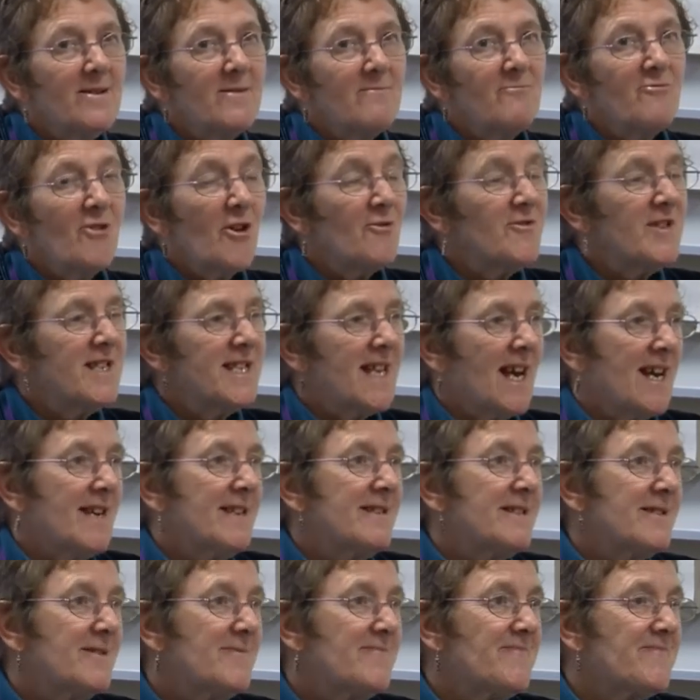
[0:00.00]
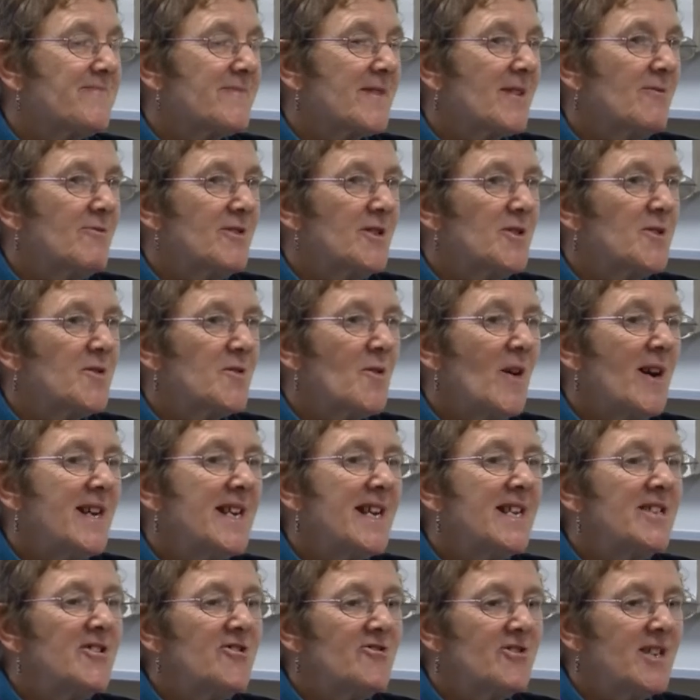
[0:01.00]
process, which is quite
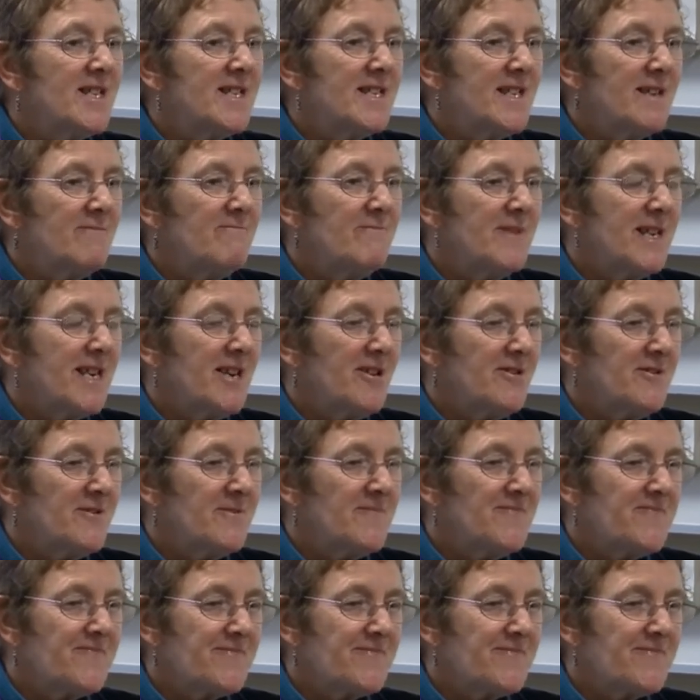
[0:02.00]
interesting because